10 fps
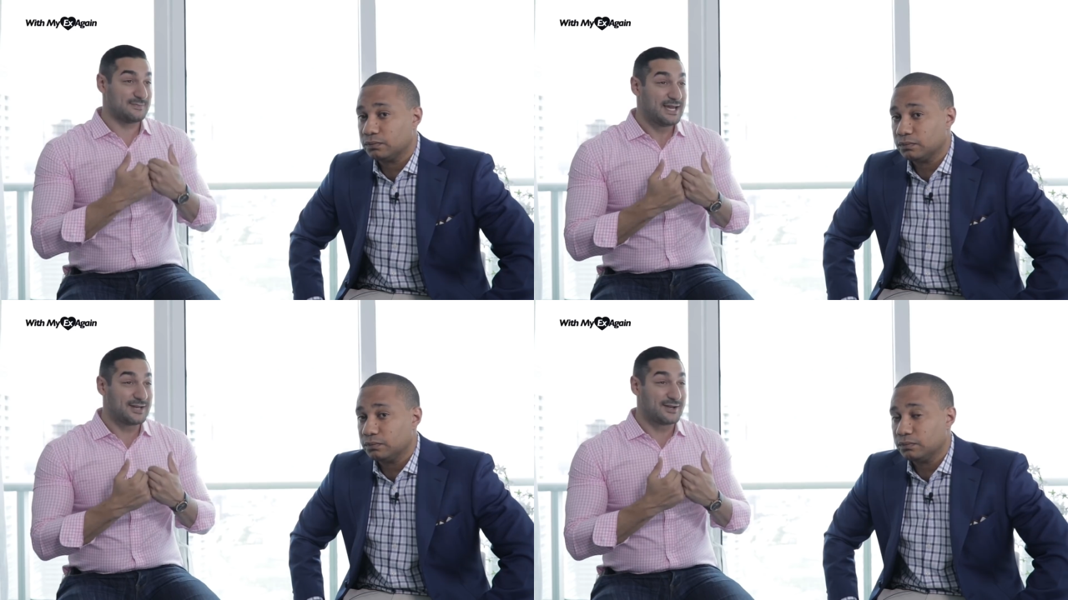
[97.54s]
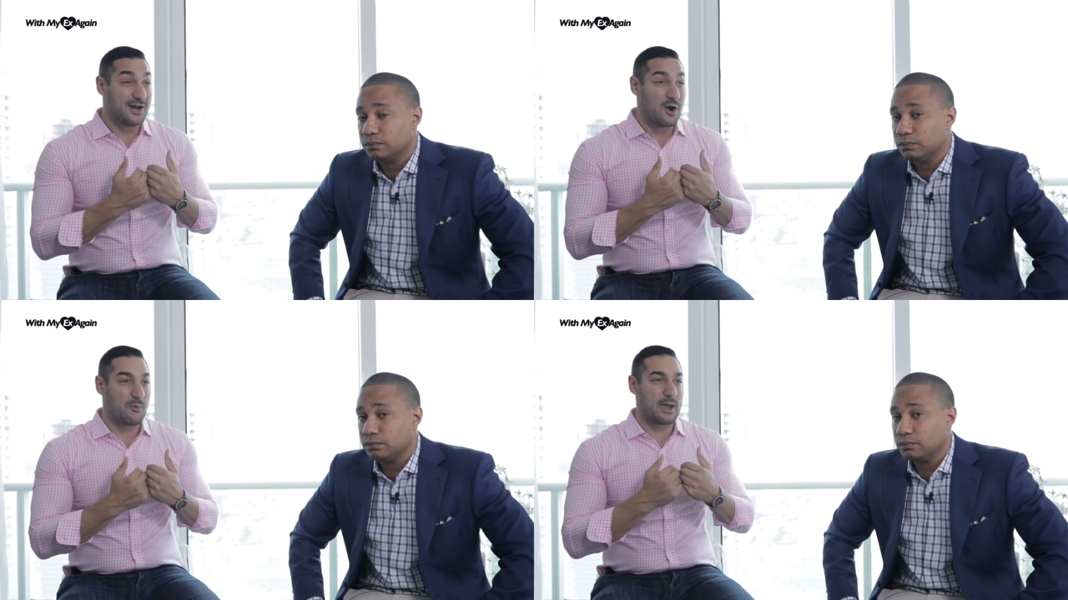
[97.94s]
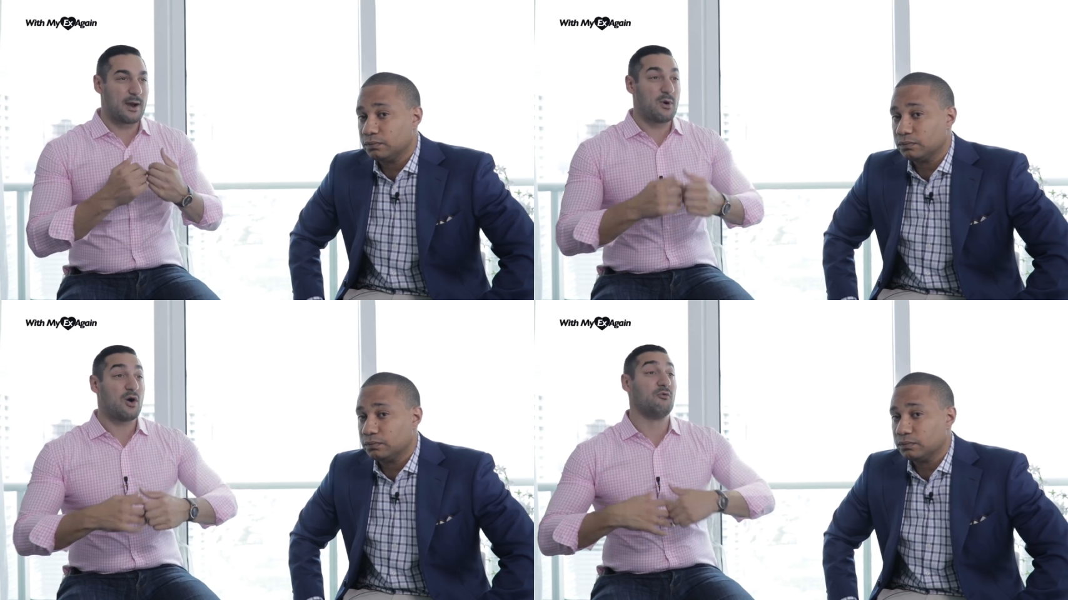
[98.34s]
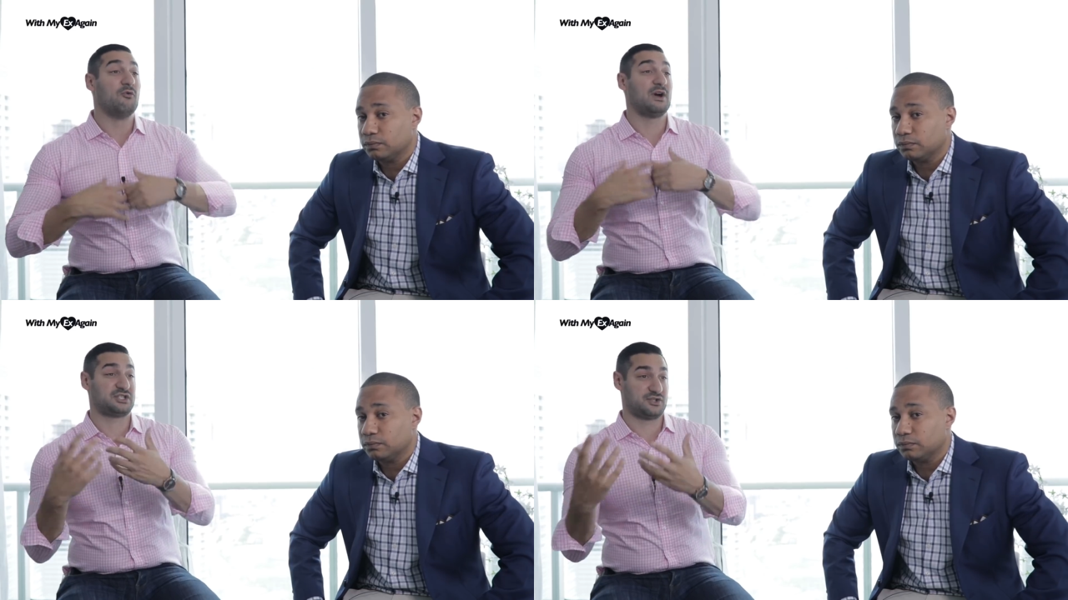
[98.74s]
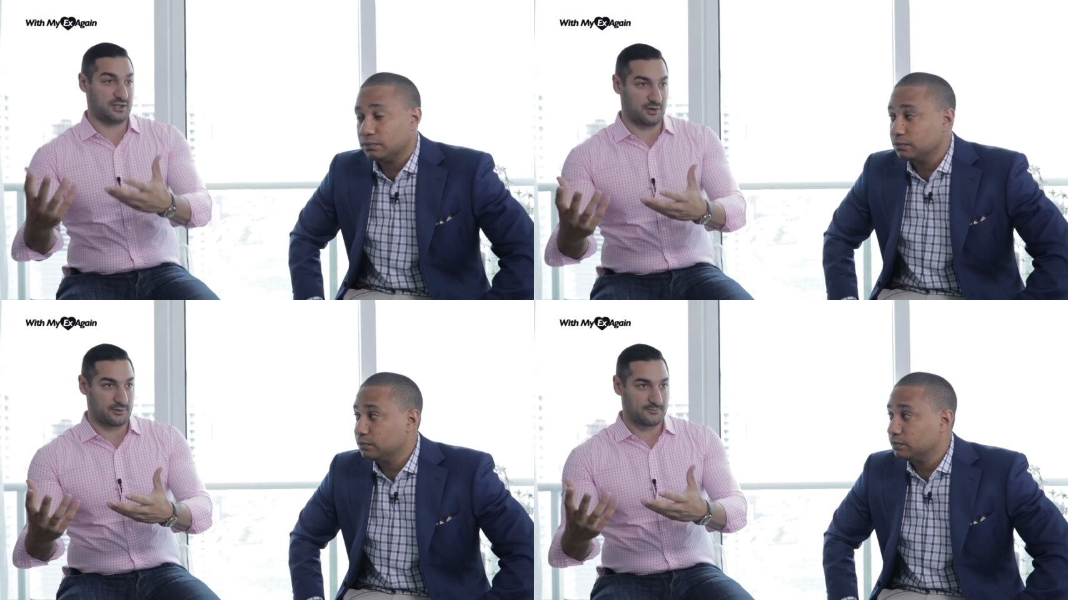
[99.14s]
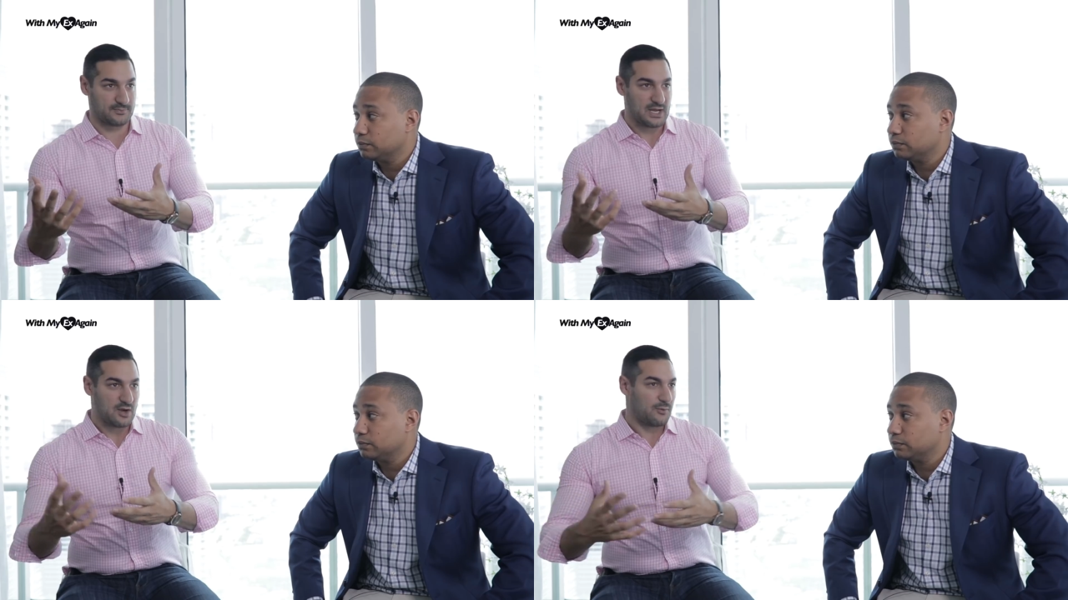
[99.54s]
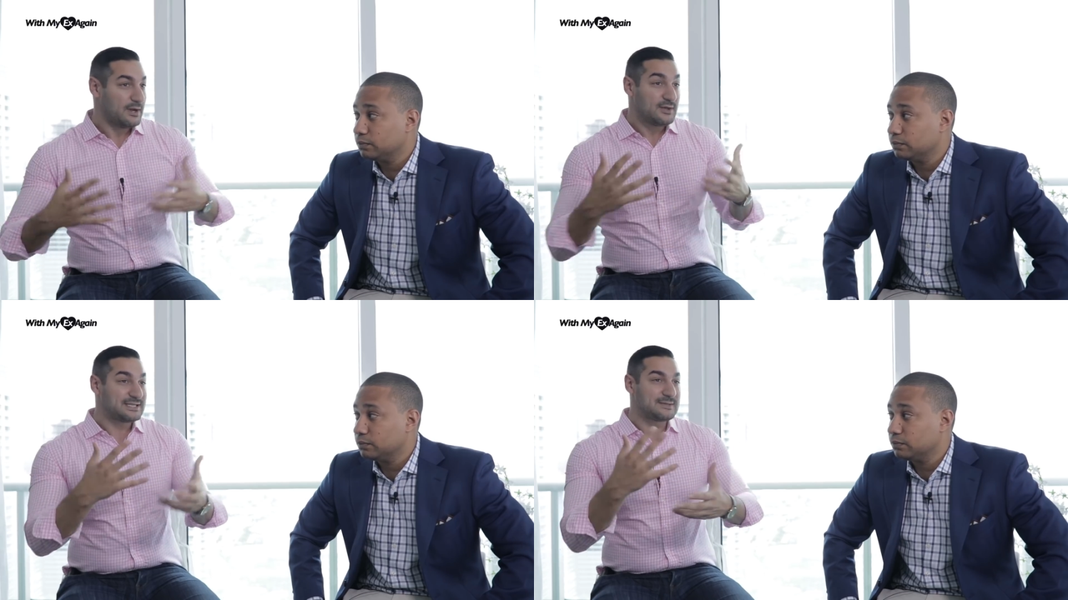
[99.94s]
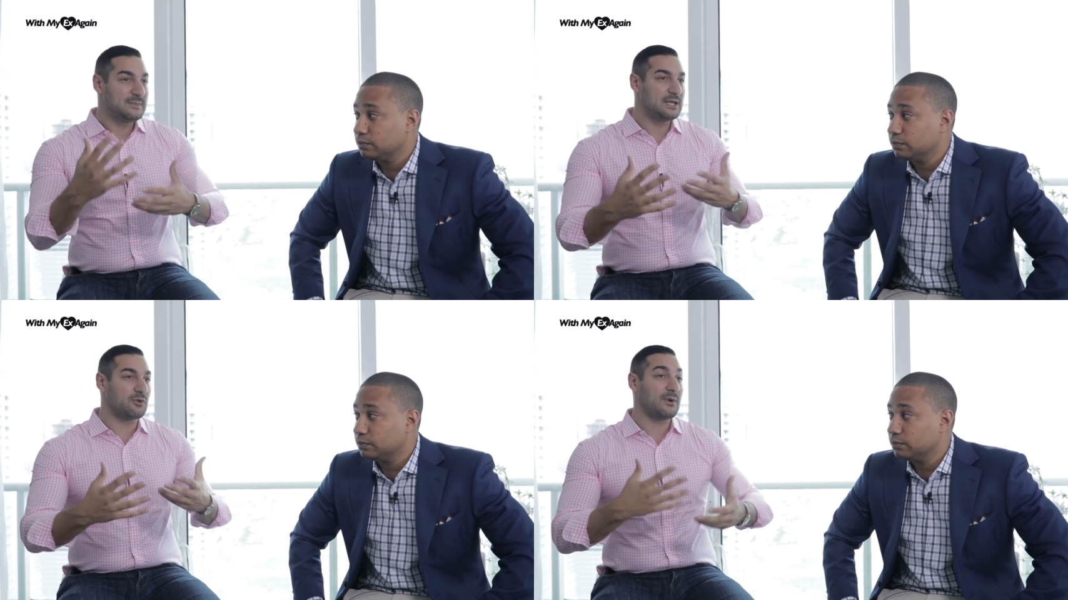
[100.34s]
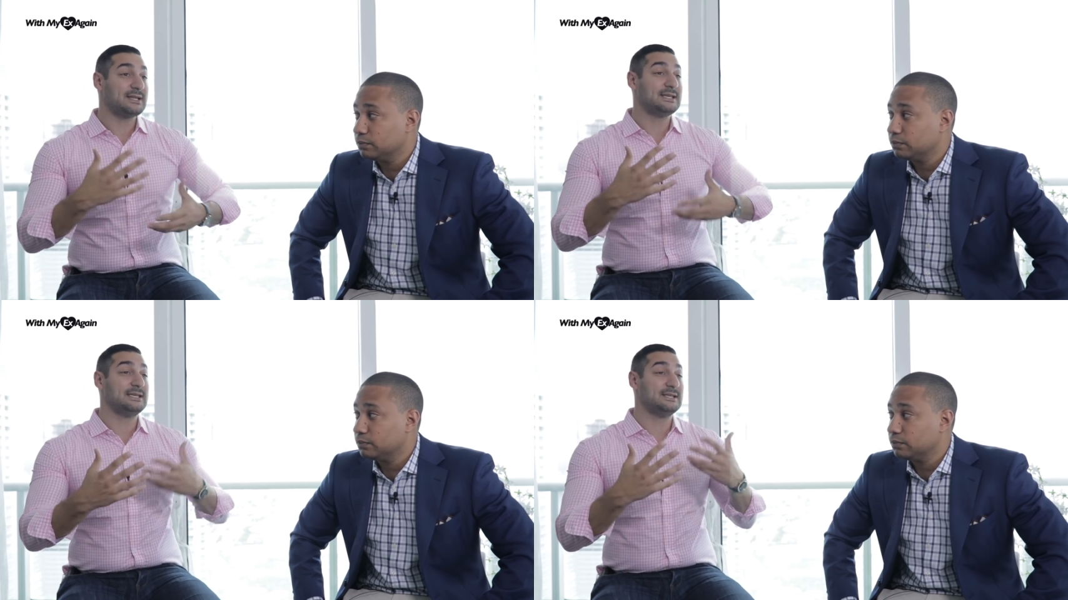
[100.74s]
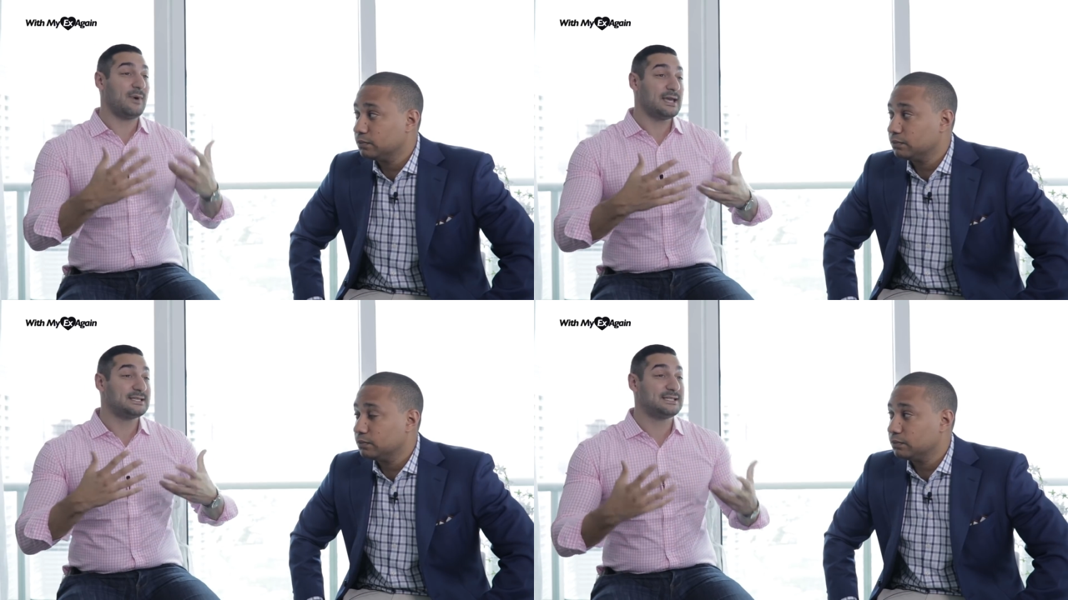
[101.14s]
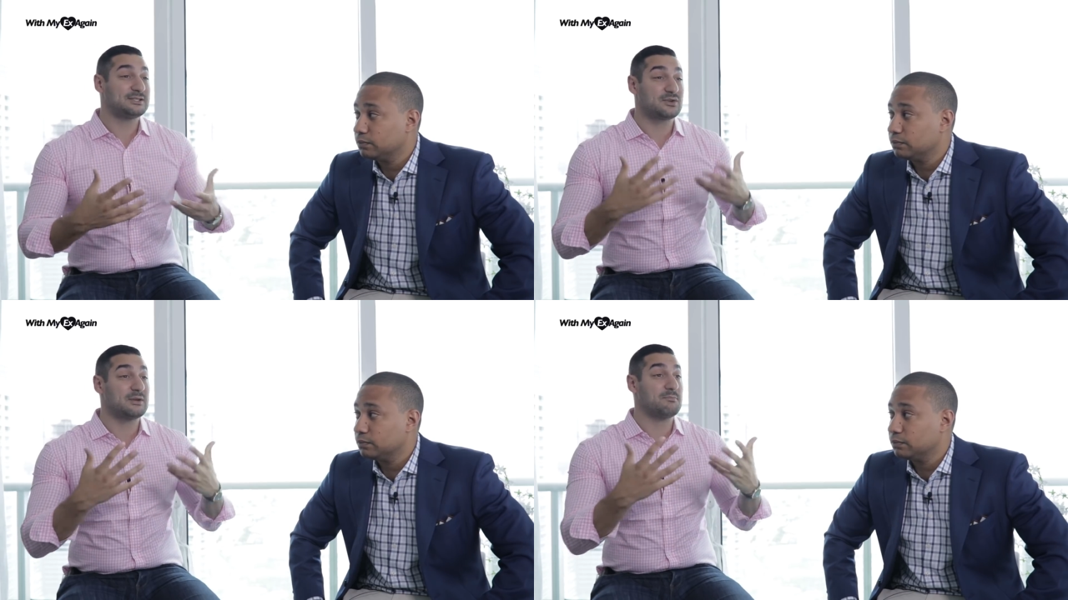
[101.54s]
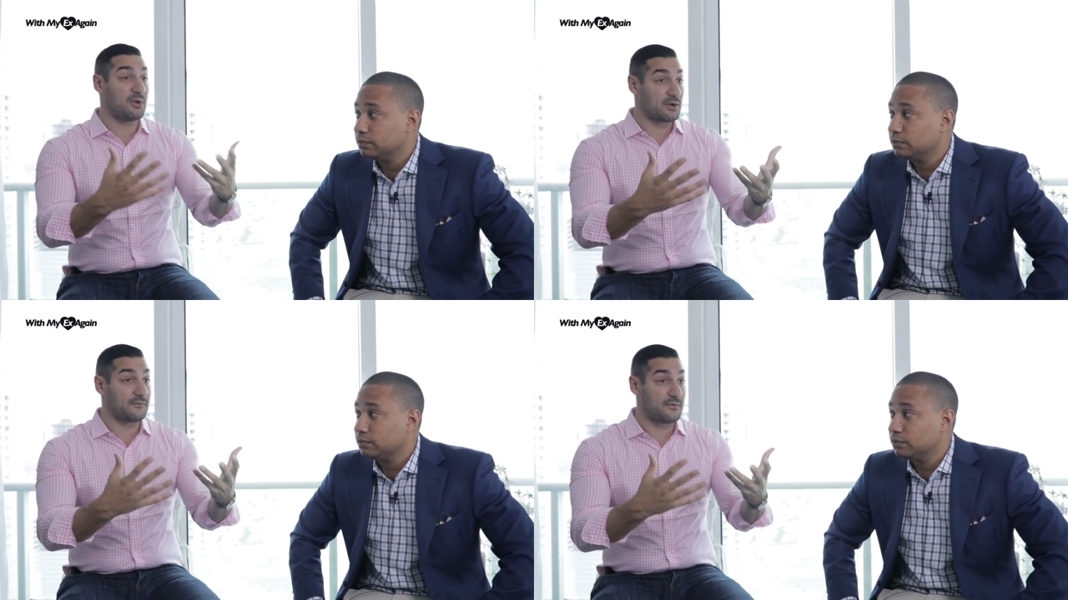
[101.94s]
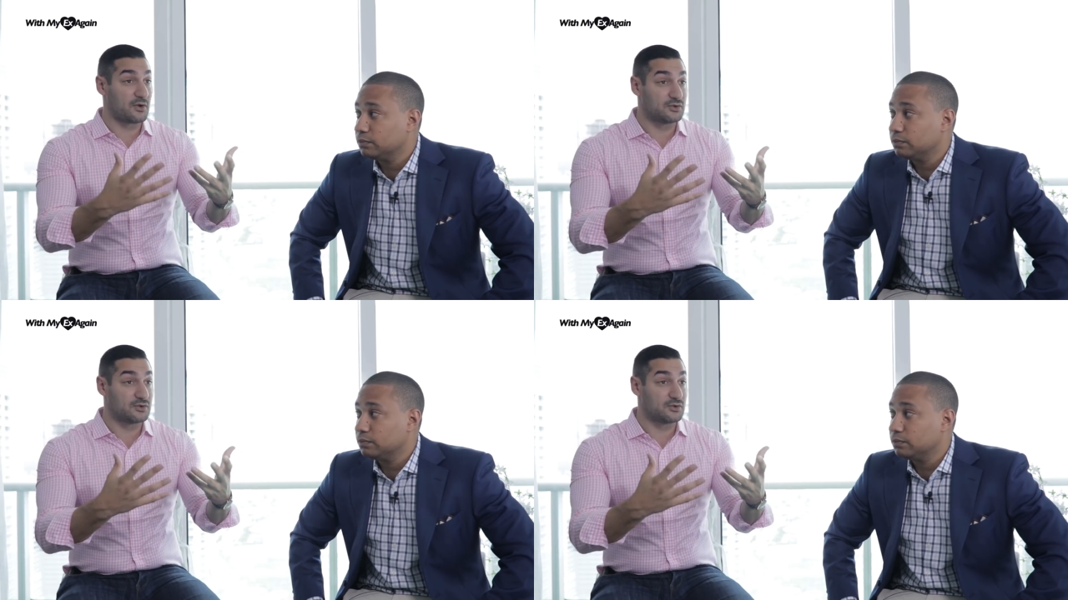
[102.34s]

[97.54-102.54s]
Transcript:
Speaker 1: men, we are more rational. What does it mean and why is it so important for